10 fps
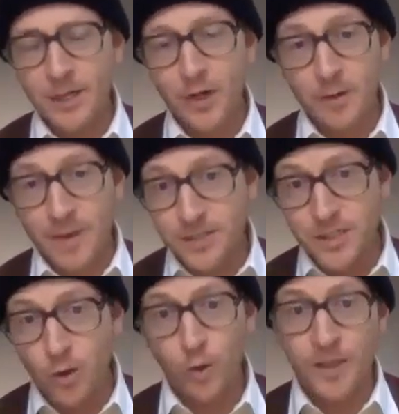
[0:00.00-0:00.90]
Kermit's
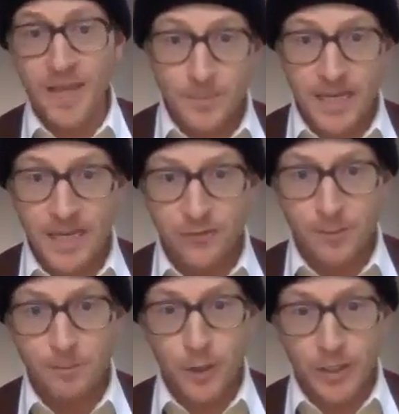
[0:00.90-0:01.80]
an old hippie
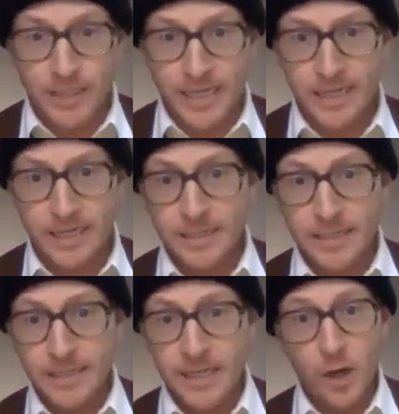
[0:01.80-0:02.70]
from Berkeley.
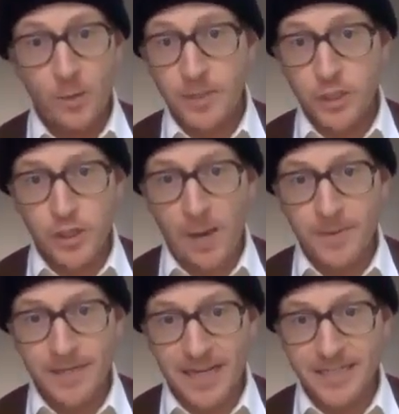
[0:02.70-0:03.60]
He opened a shop
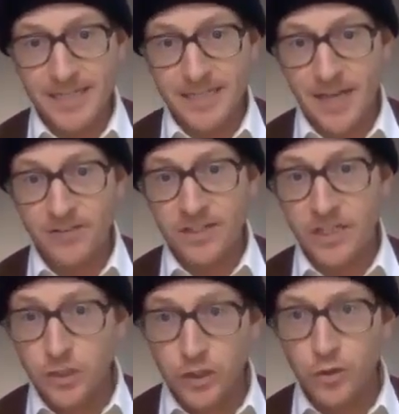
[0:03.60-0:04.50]
in
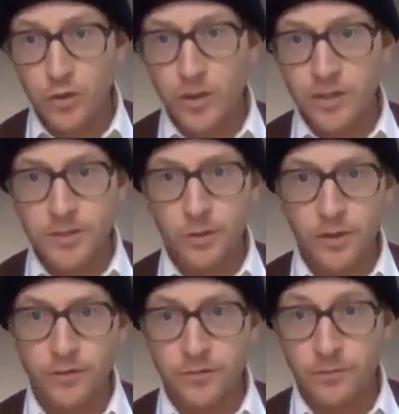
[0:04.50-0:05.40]
1972, and sort
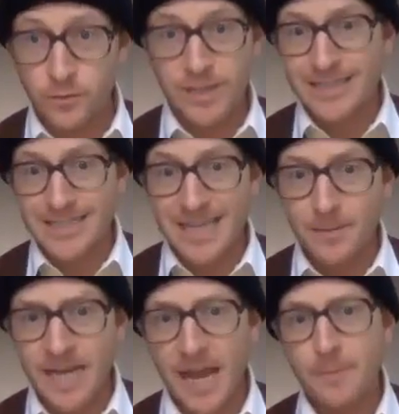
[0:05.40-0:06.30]
of at the same
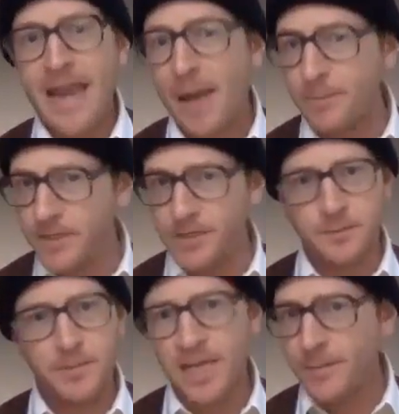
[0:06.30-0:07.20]
time Napa is
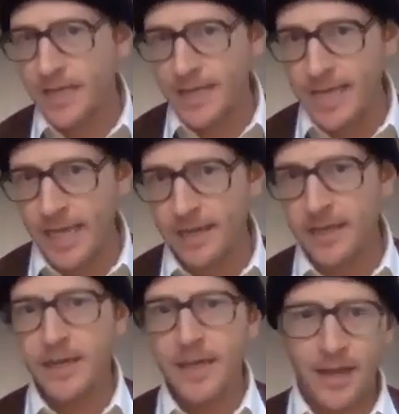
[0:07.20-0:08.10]
becoming a thing.
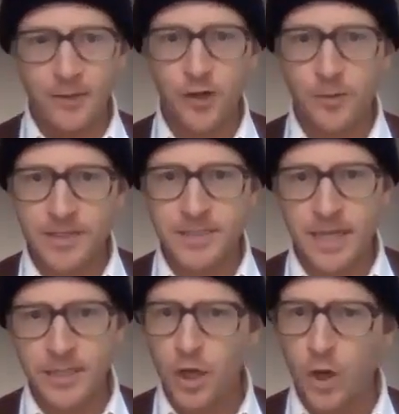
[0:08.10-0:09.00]
And Kermit
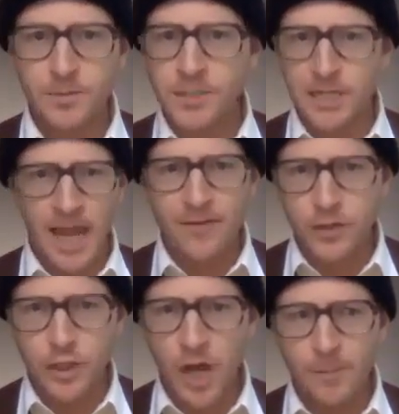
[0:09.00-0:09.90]
said, I'm just going to have a
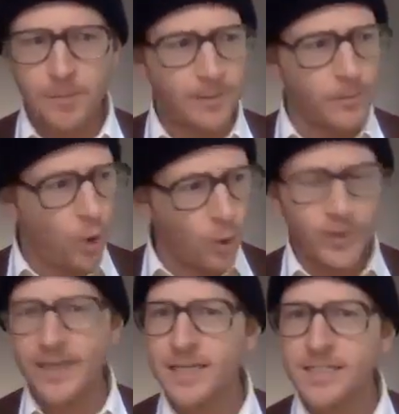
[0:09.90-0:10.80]
shop and I'm
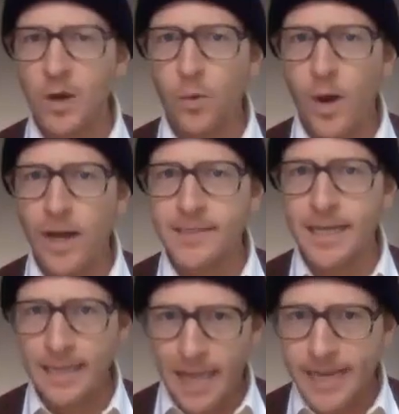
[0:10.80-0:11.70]
only going to sell wines I
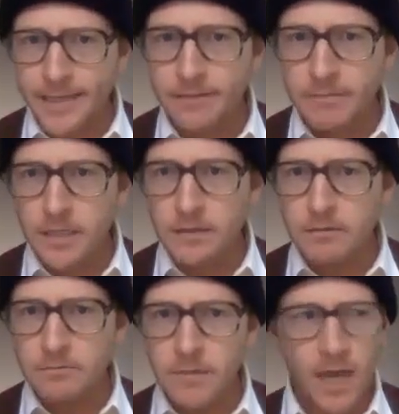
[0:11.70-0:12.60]
like,
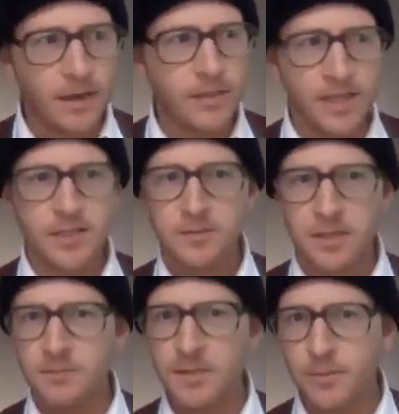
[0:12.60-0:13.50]
not things
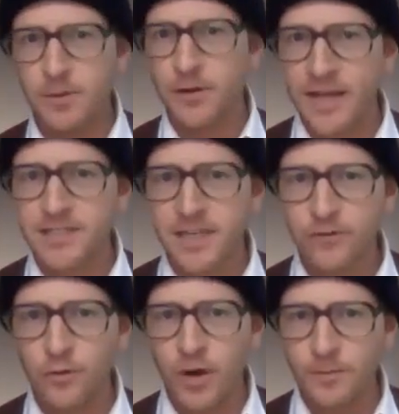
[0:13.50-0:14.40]
that people are asking
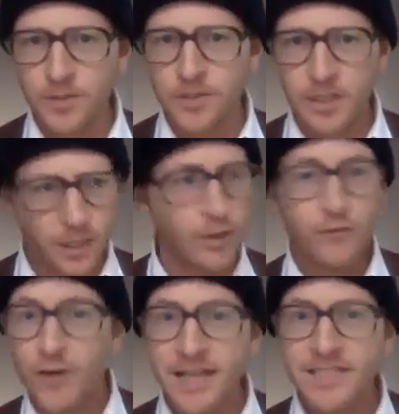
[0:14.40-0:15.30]
for. I'm just going to go to
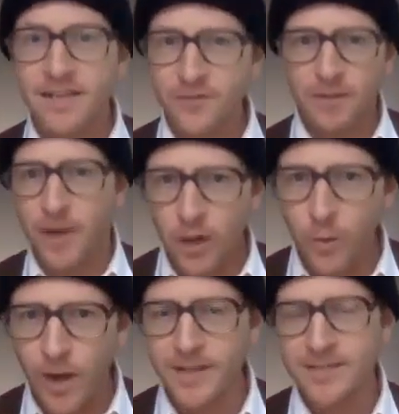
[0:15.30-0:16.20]
France and find my own
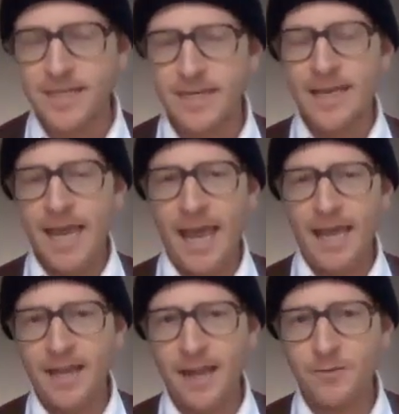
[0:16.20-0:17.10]
wines.
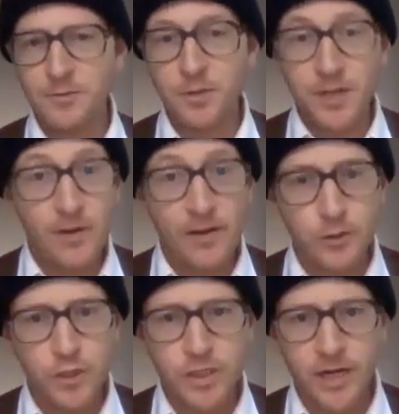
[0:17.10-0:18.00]
And it was pretty
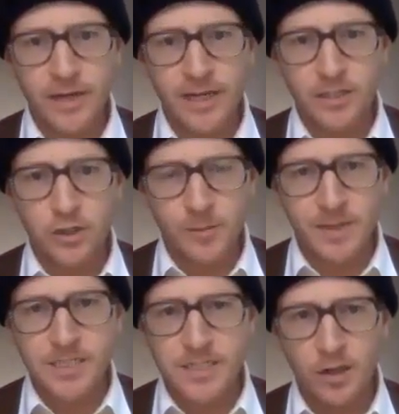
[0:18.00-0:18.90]
revolutionary, and
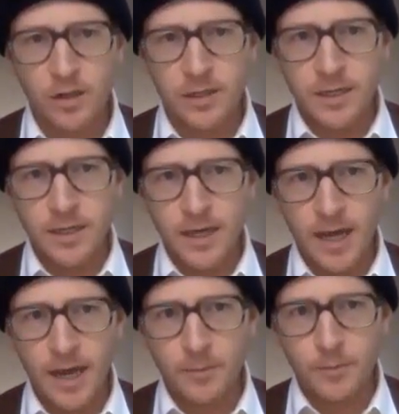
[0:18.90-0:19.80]
Kermit's still
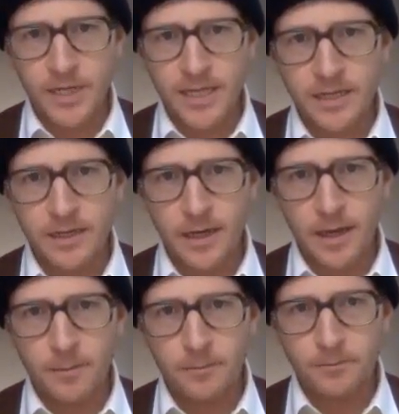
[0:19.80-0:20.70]
pretty
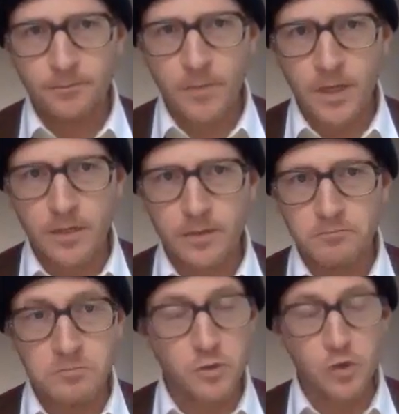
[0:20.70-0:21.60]

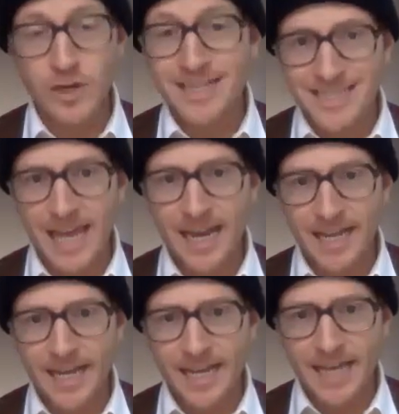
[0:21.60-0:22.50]
trend setting,
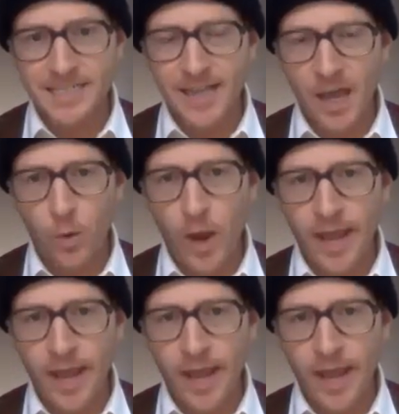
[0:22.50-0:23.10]
I guess, in that way.